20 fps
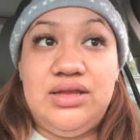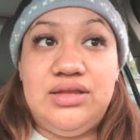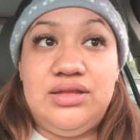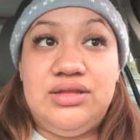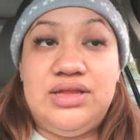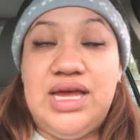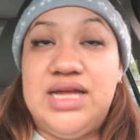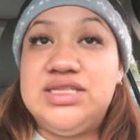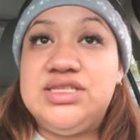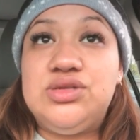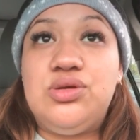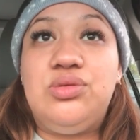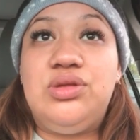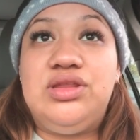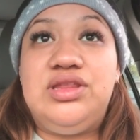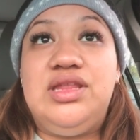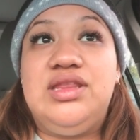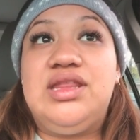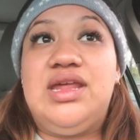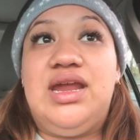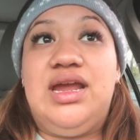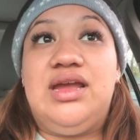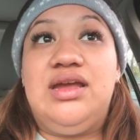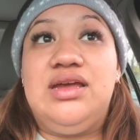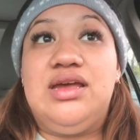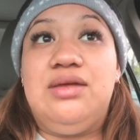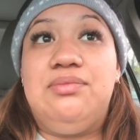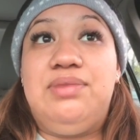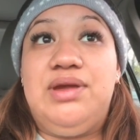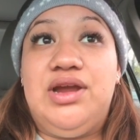that's the only thing that I
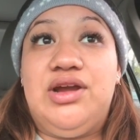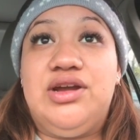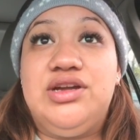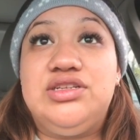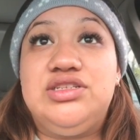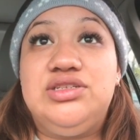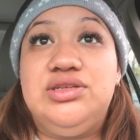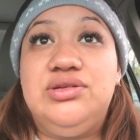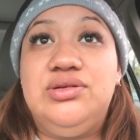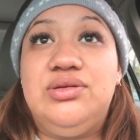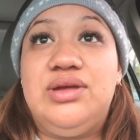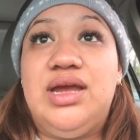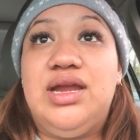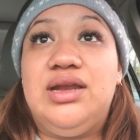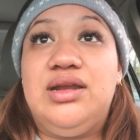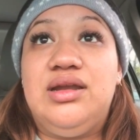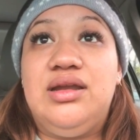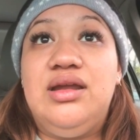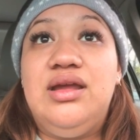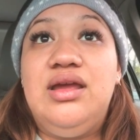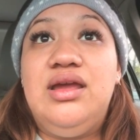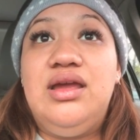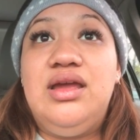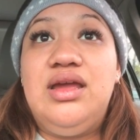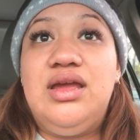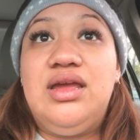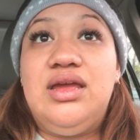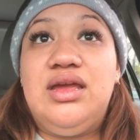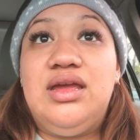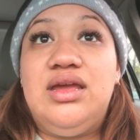can compare it to. And
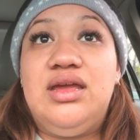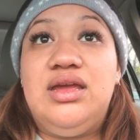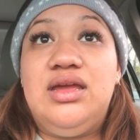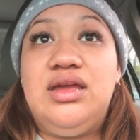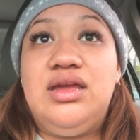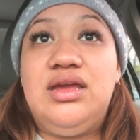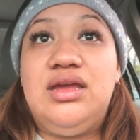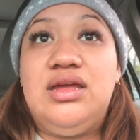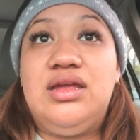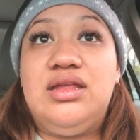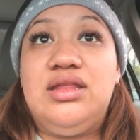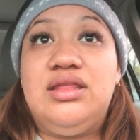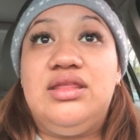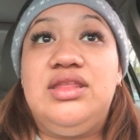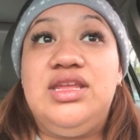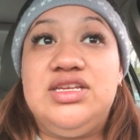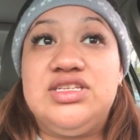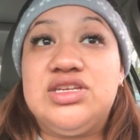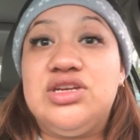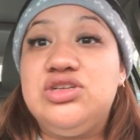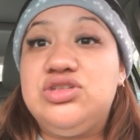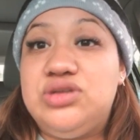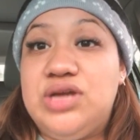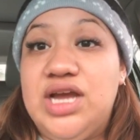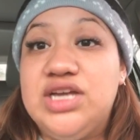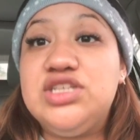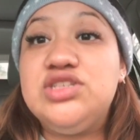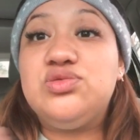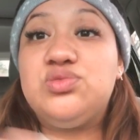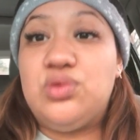these
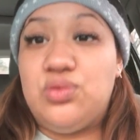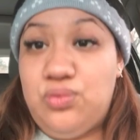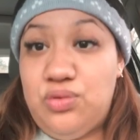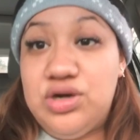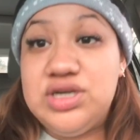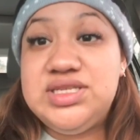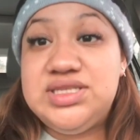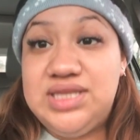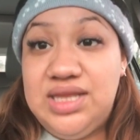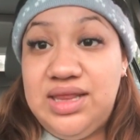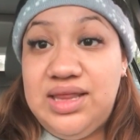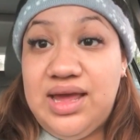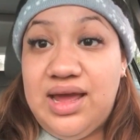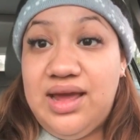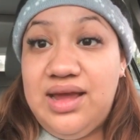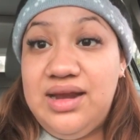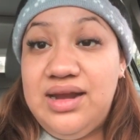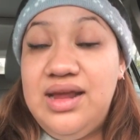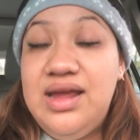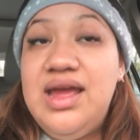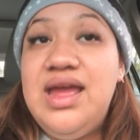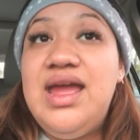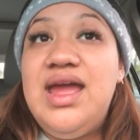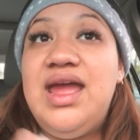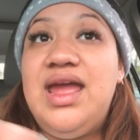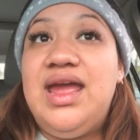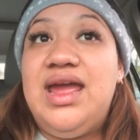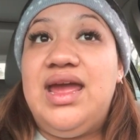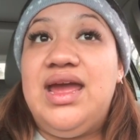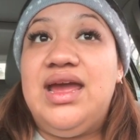contractions were worse than that,
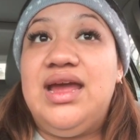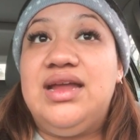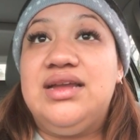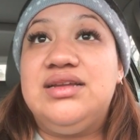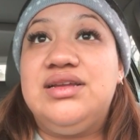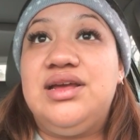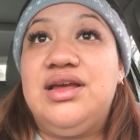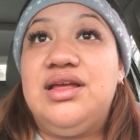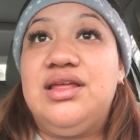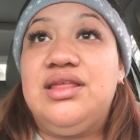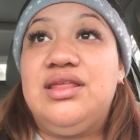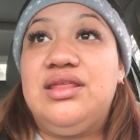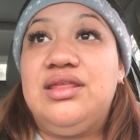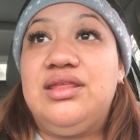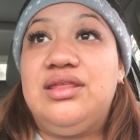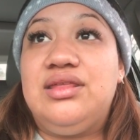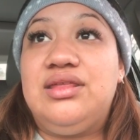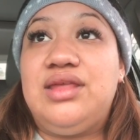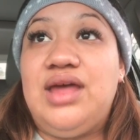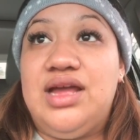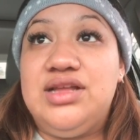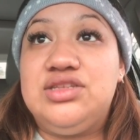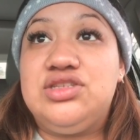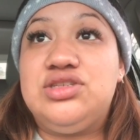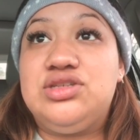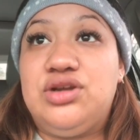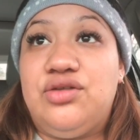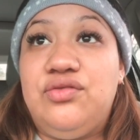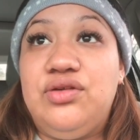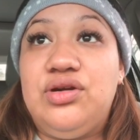and that
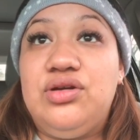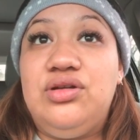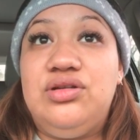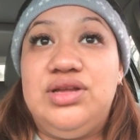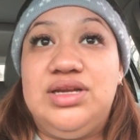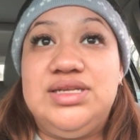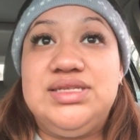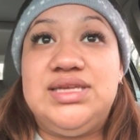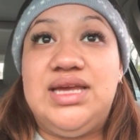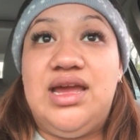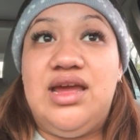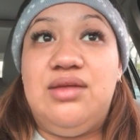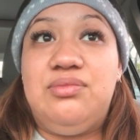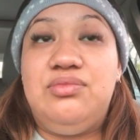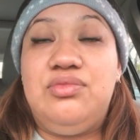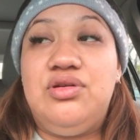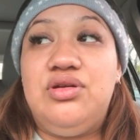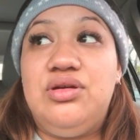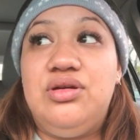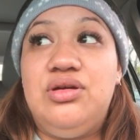cervical exam